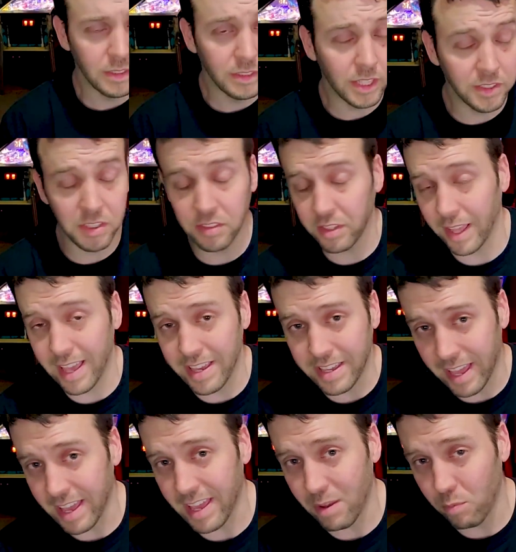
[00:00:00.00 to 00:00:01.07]
This is a
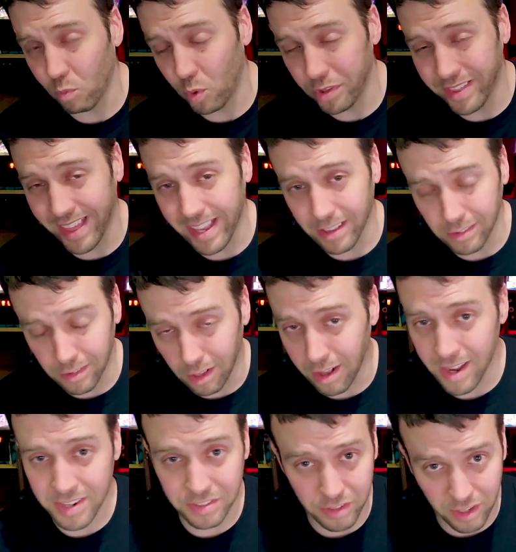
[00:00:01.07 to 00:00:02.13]
game with a
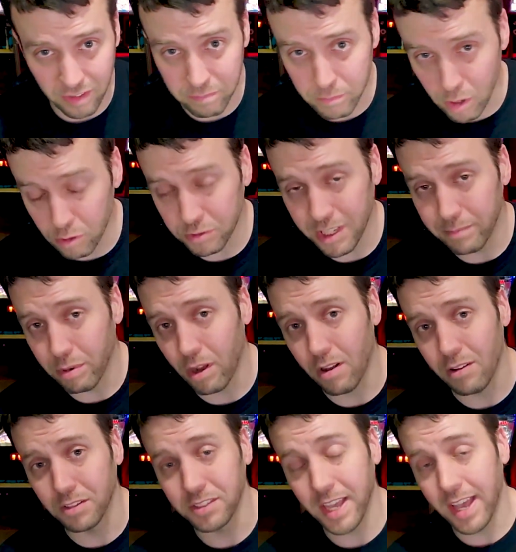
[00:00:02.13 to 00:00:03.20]
lot of
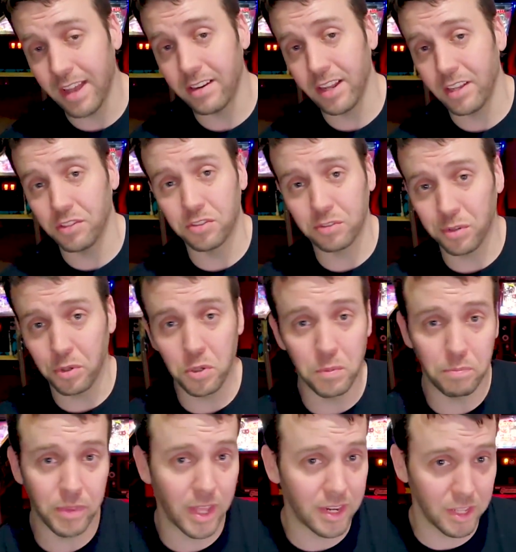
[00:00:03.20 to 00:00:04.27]
multi-balls and a
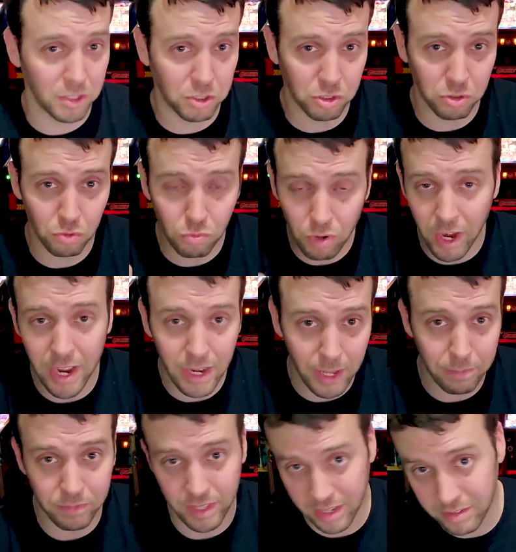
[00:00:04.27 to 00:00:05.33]
scoop that is straight
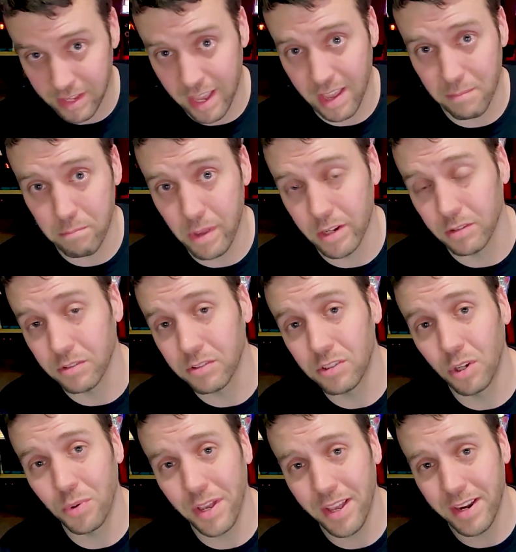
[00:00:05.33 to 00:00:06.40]
up the damn middle.
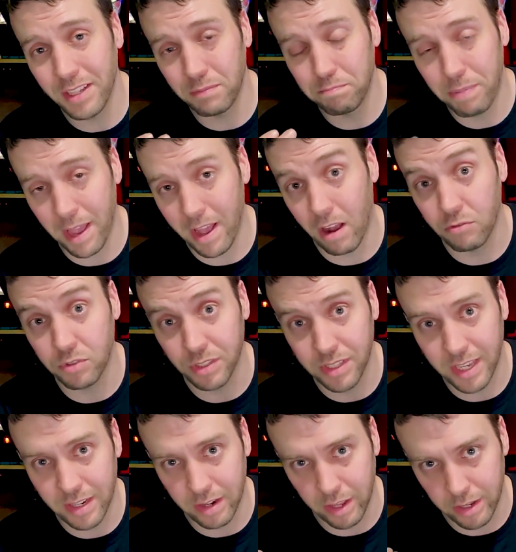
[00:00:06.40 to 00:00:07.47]
So it is bound to
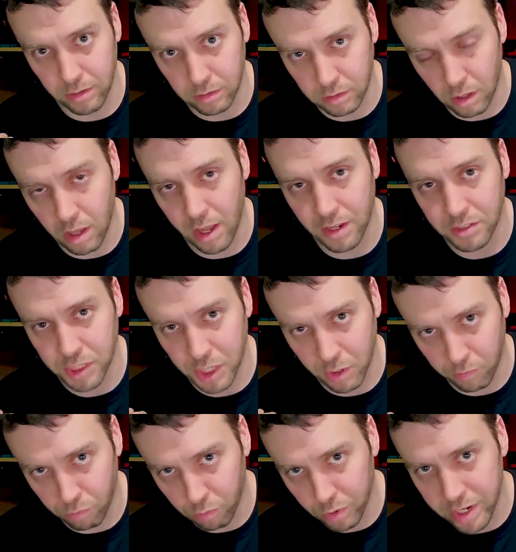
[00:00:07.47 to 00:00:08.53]
get a lot
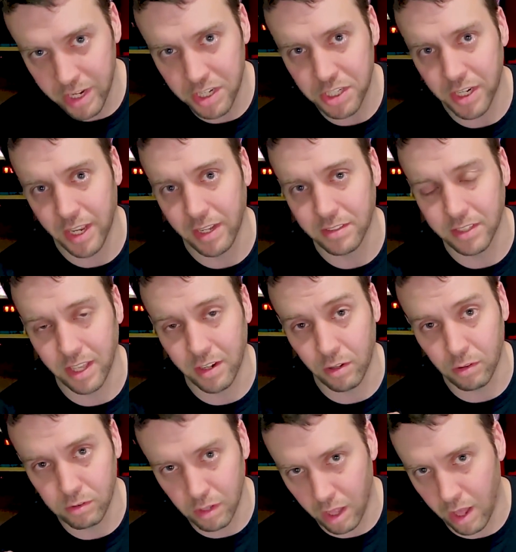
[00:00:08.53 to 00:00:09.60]
of rejects and a
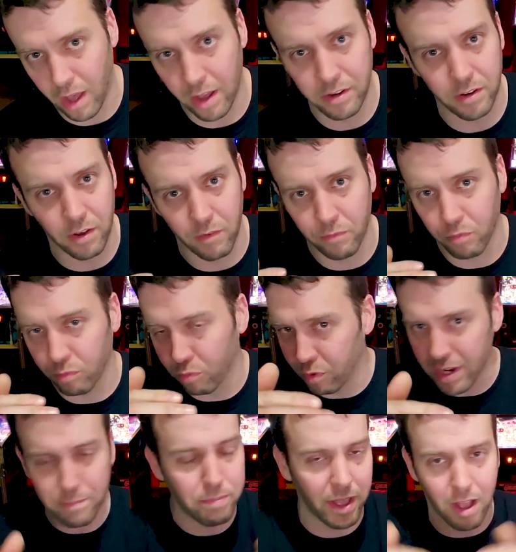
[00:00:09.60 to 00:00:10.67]
lot of
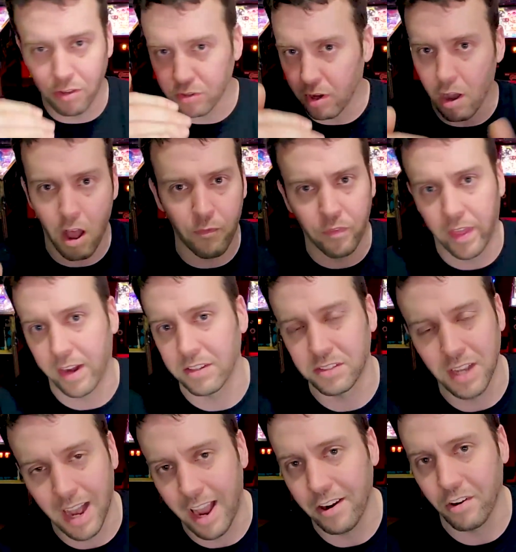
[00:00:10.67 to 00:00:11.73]
rebounds off that
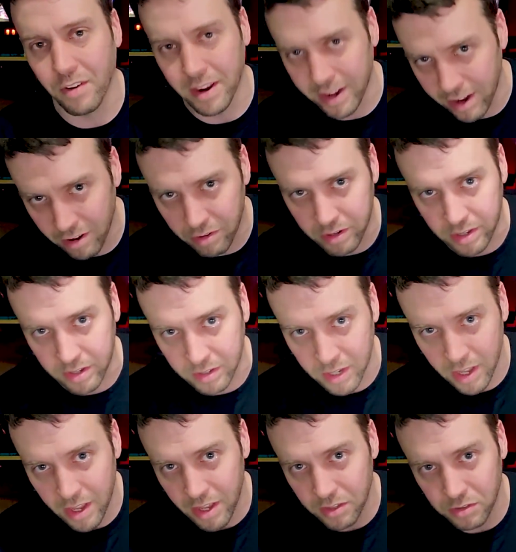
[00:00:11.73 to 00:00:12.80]
entire area.
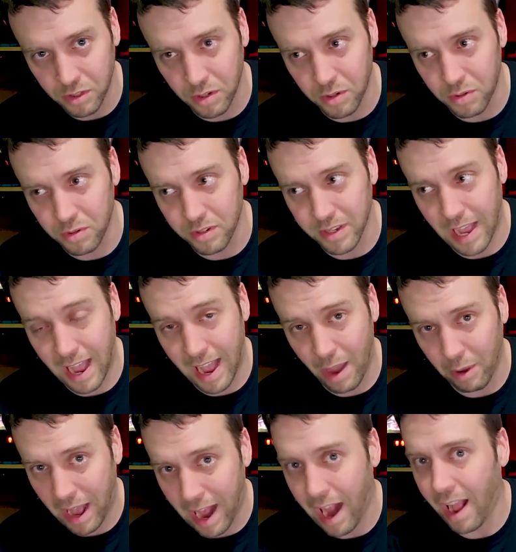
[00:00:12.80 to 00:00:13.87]
So
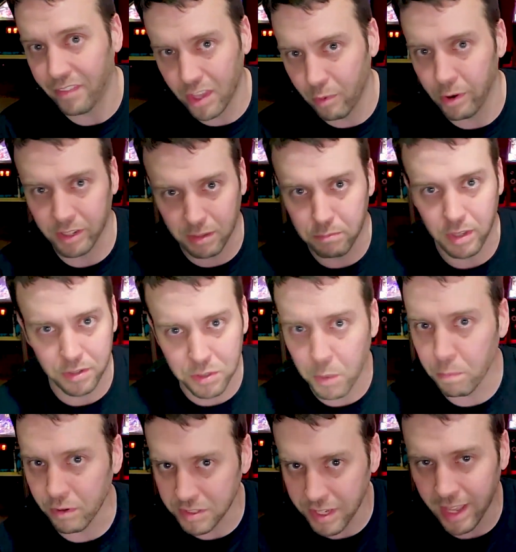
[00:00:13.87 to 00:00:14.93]
I highly recommend you
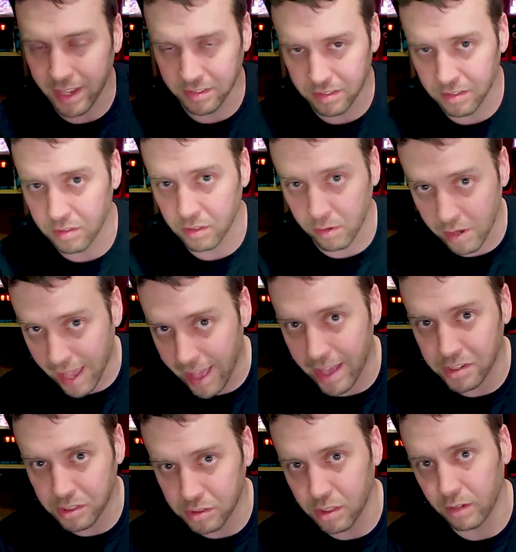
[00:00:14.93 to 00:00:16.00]
protect the
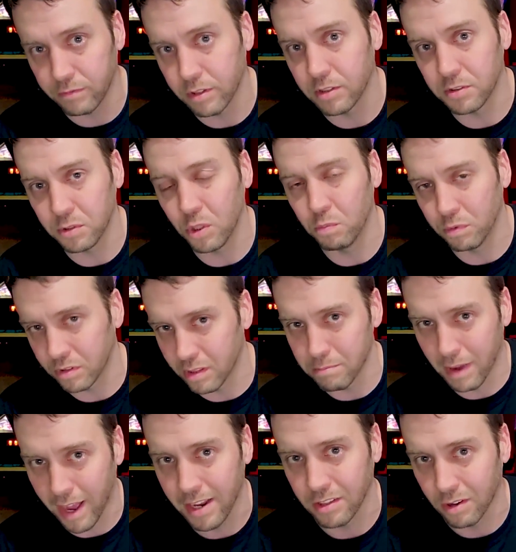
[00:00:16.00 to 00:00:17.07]
edges of the scoop with the
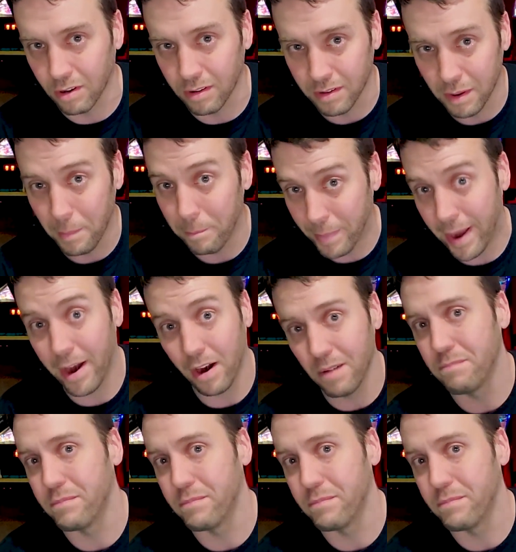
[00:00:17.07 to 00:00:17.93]
Mylar, bare